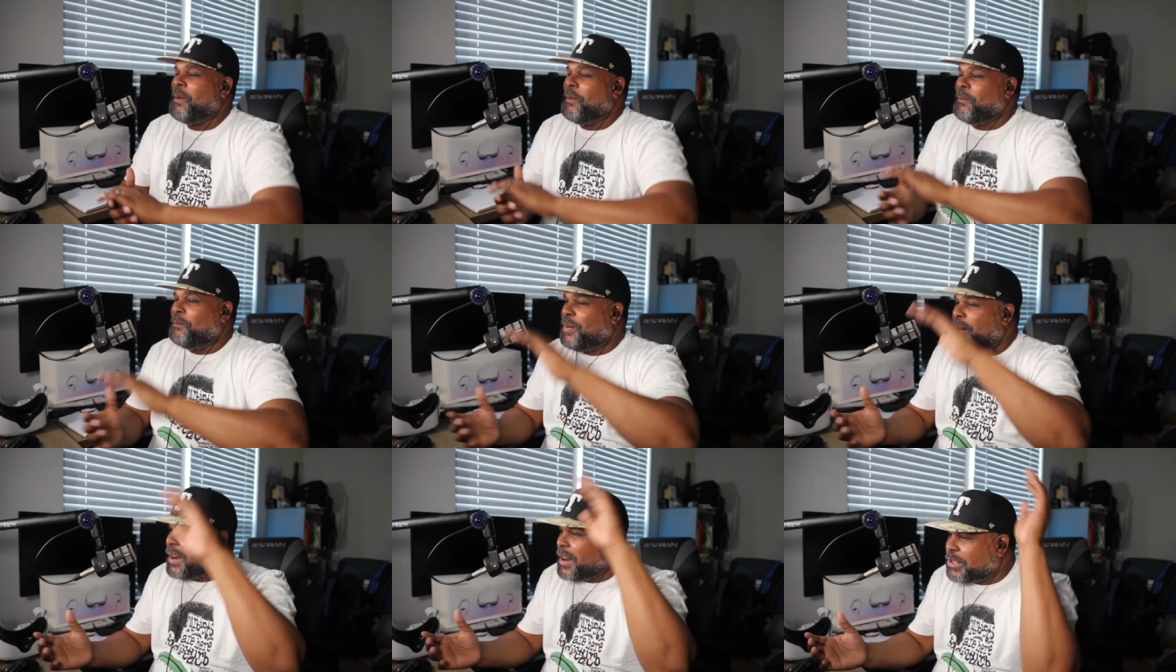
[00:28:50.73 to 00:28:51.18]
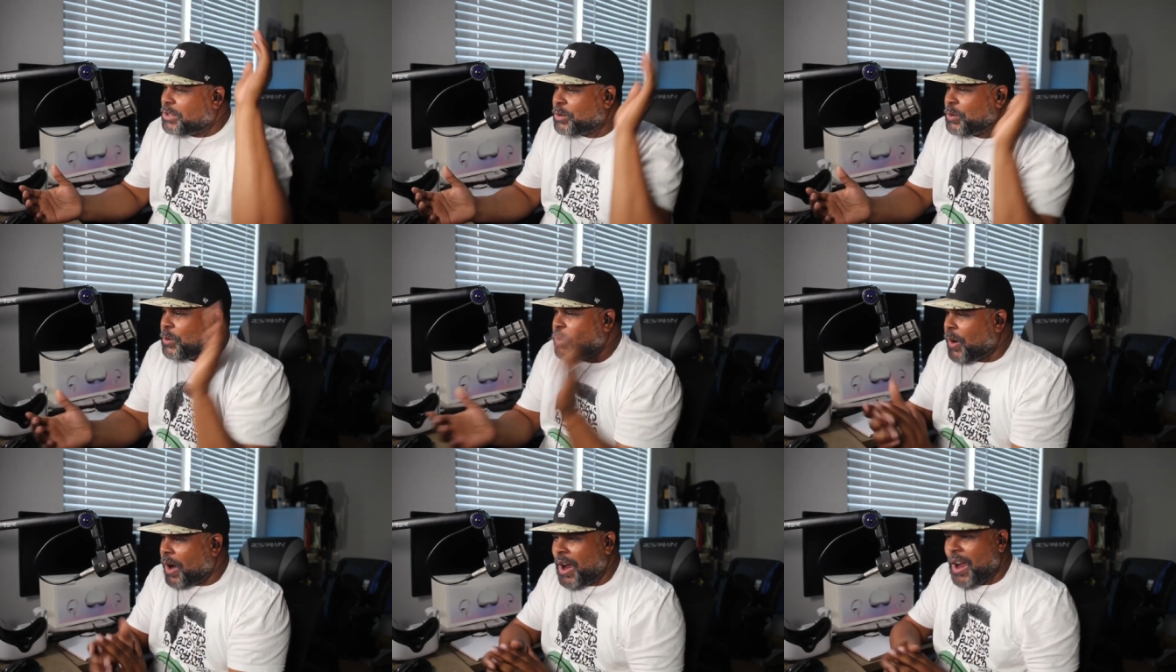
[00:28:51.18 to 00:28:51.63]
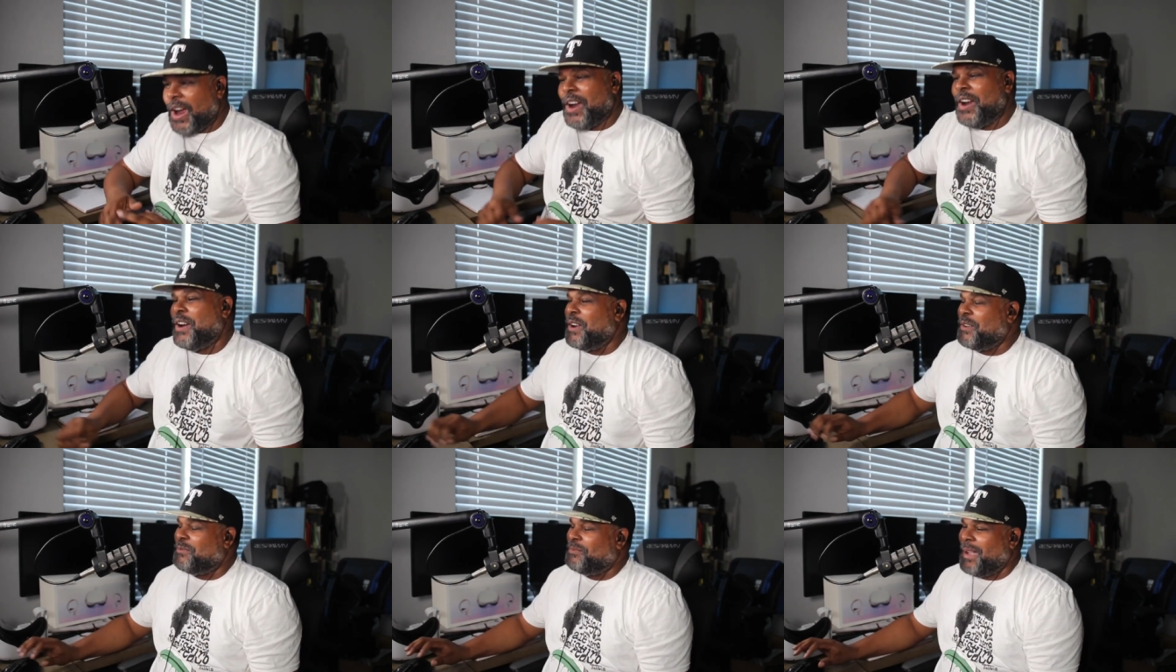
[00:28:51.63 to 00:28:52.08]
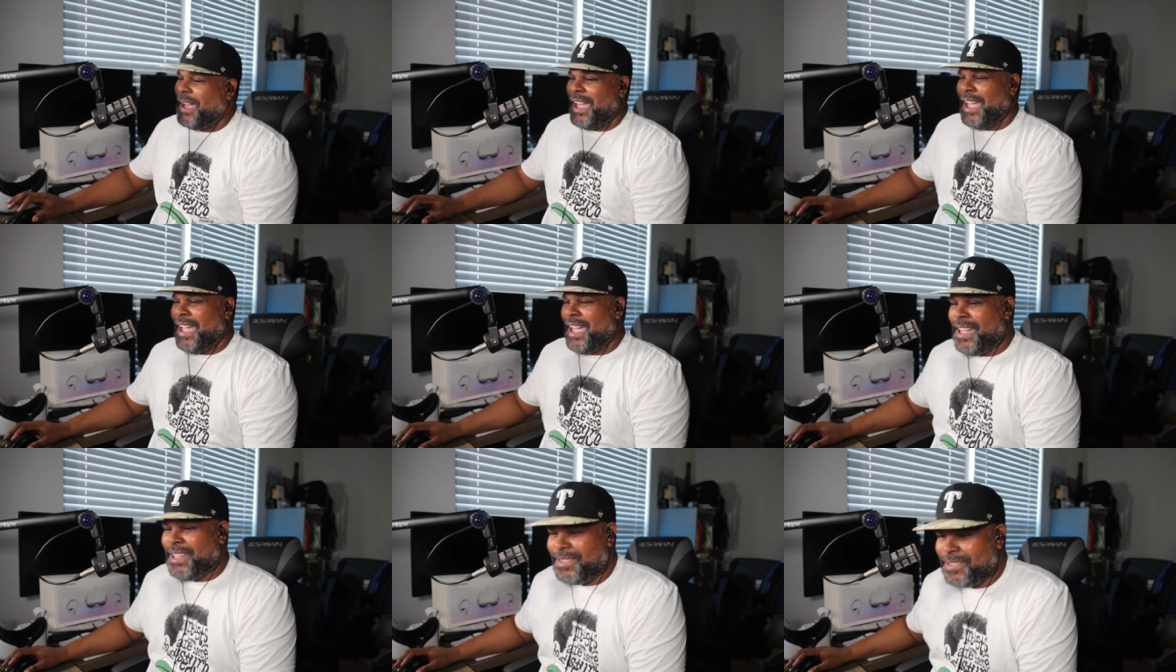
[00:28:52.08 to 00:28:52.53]
But his word,
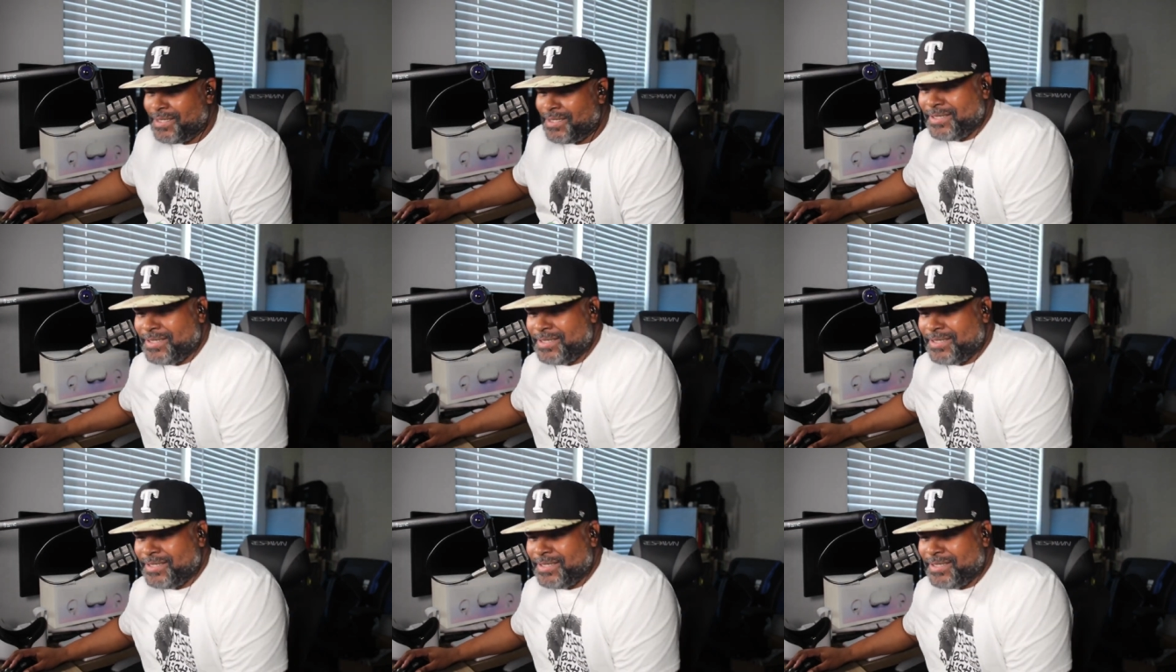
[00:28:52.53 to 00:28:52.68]
man.